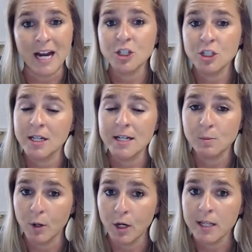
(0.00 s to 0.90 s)
actually
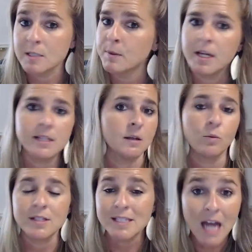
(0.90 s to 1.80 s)
experienced, because it
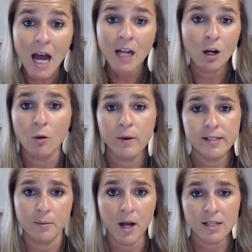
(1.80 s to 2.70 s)
was not
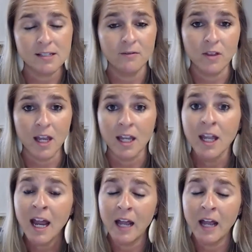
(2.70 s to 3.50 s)
always a positive thing.